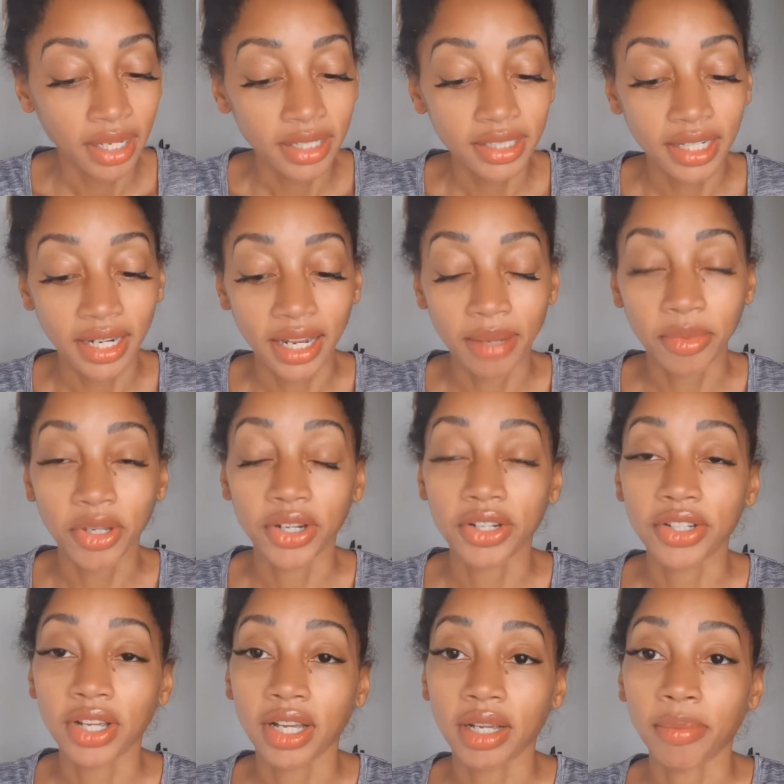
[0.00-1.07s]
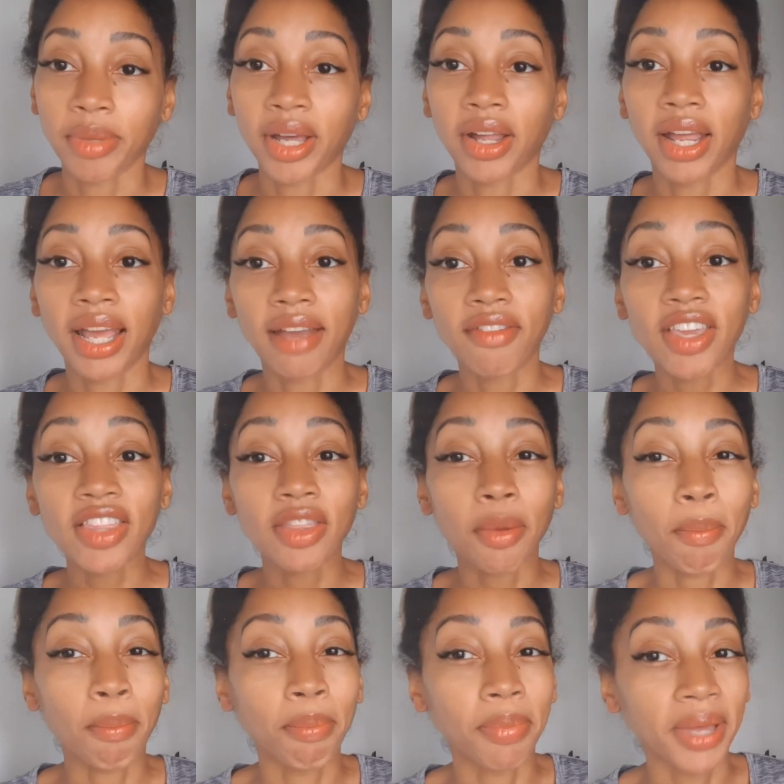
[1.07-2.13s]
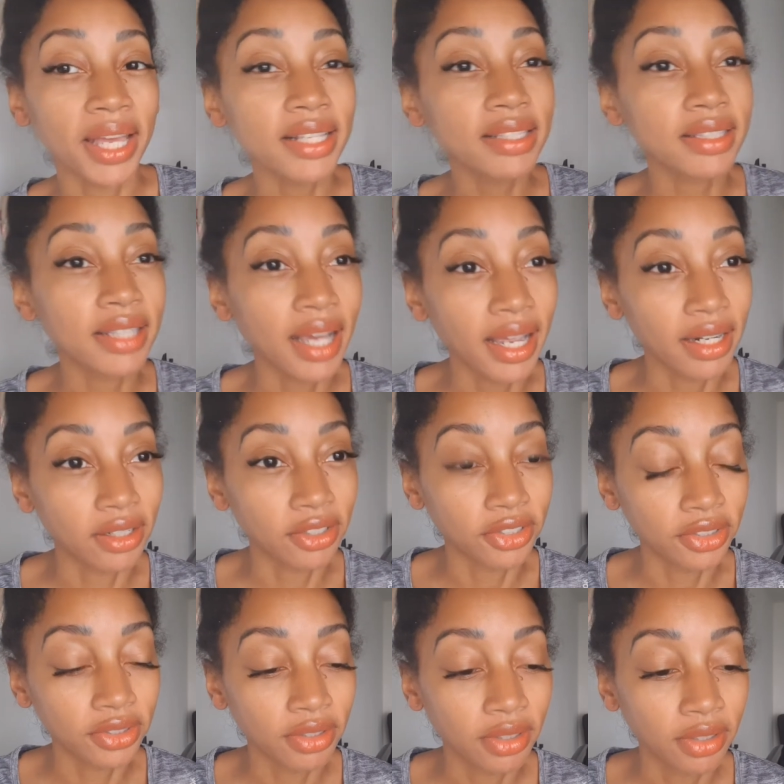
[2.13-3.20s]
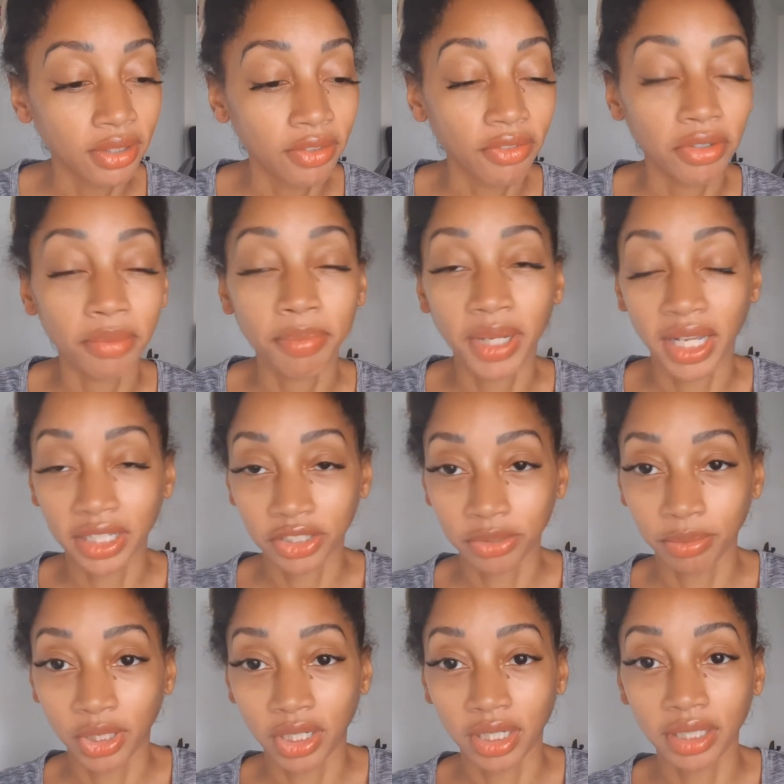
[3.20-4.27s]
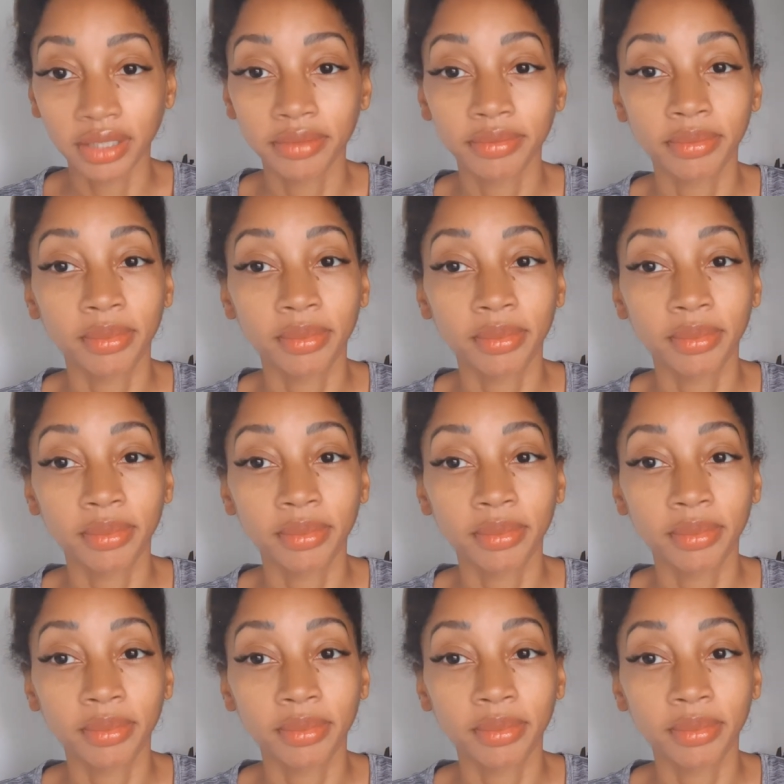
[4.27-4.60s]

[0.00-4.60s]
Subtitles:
Today I'm going to talk about having the best titles for Poshmark,